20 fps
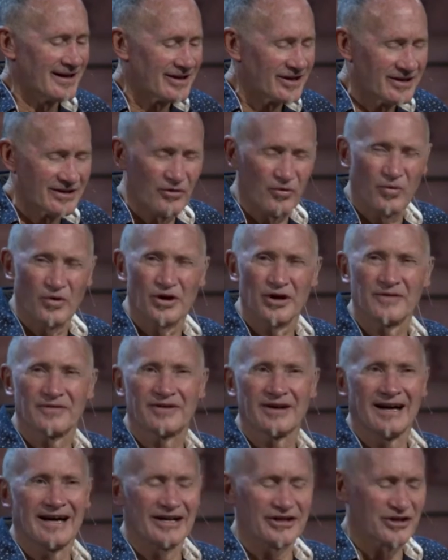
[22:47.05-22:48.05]
the Word of
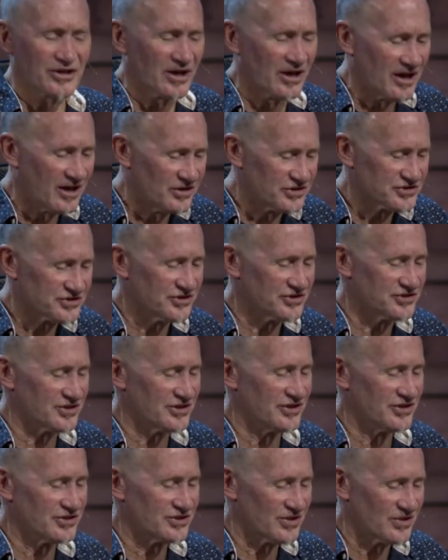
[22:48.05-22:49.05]
God calls us
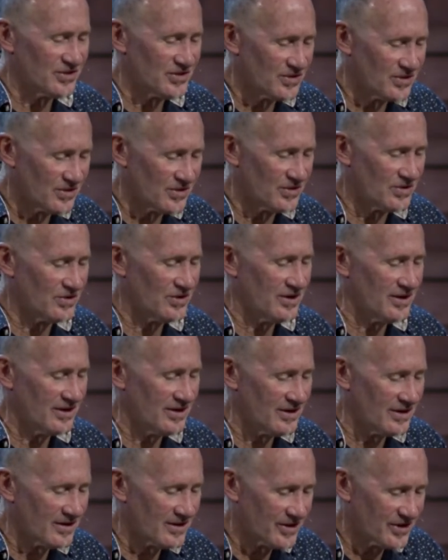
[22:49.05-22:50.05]
into
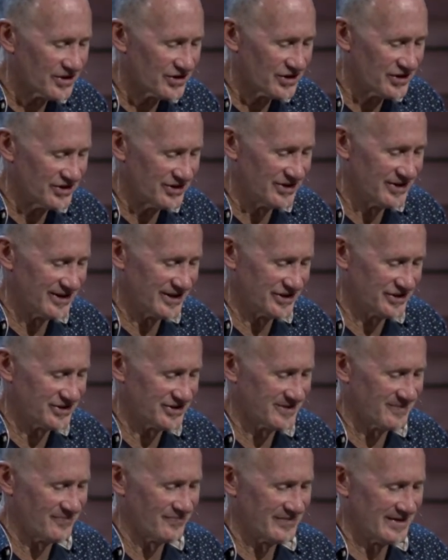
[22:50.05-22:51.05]

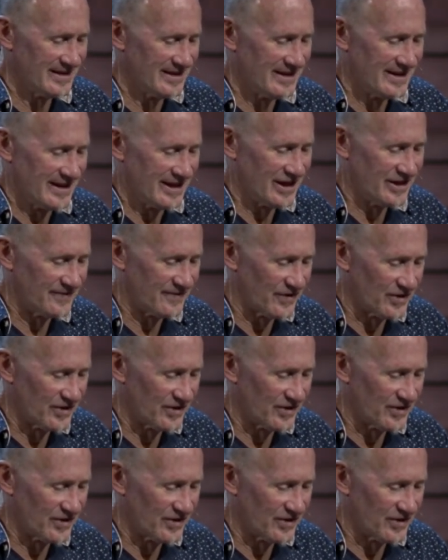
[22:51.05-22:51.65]
wholeheartedness. In